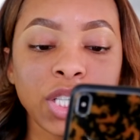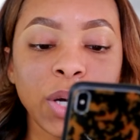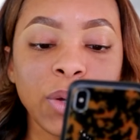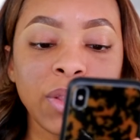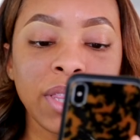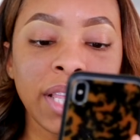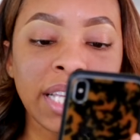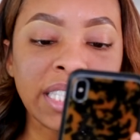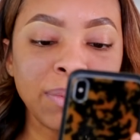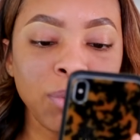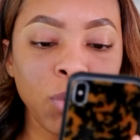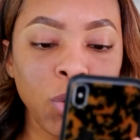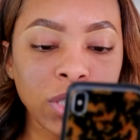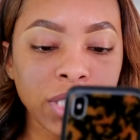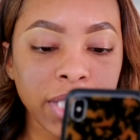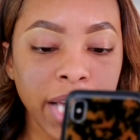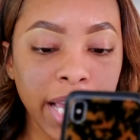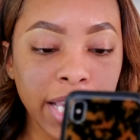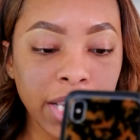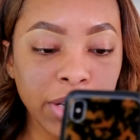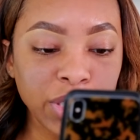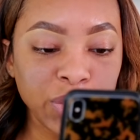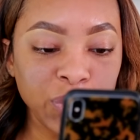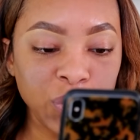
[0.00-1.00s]
So this
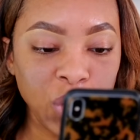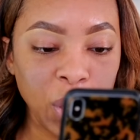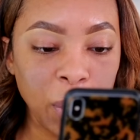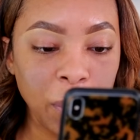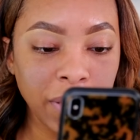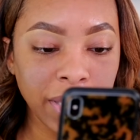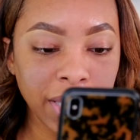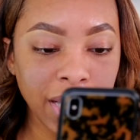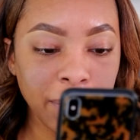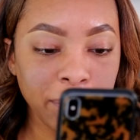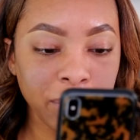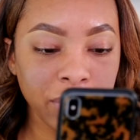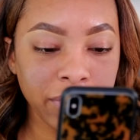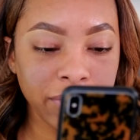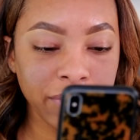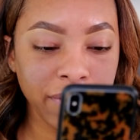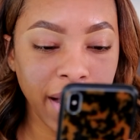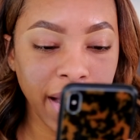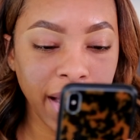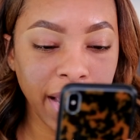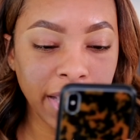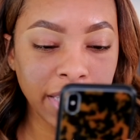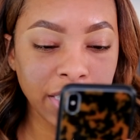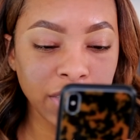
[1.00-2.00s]
multi-use formula
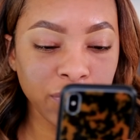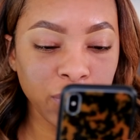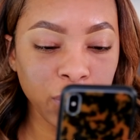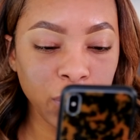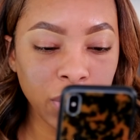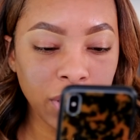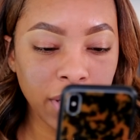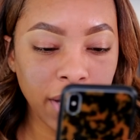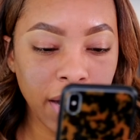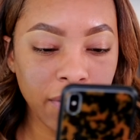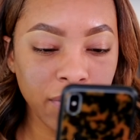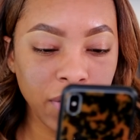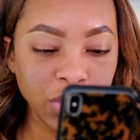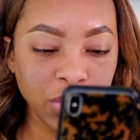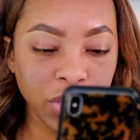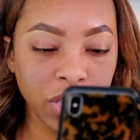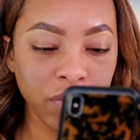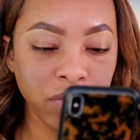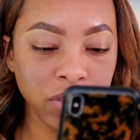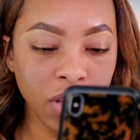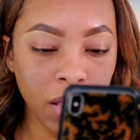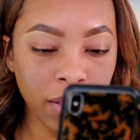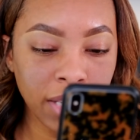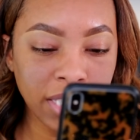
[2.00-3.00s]
provides full coverage
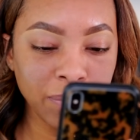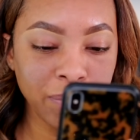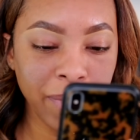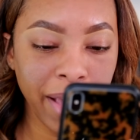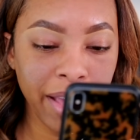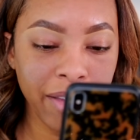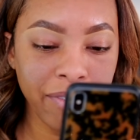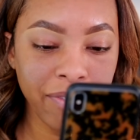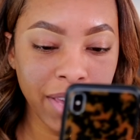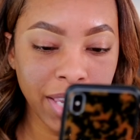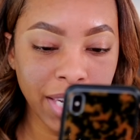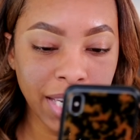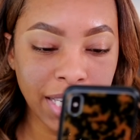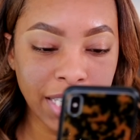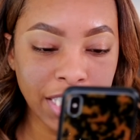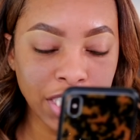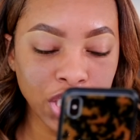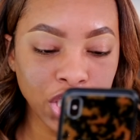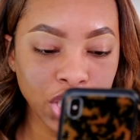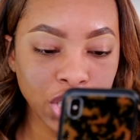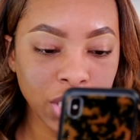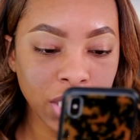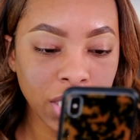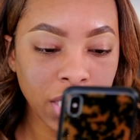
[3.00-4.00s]
to flawless matte
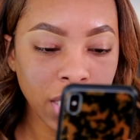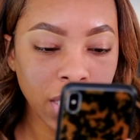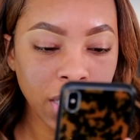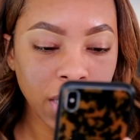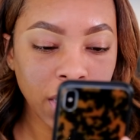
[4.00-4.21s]
finish.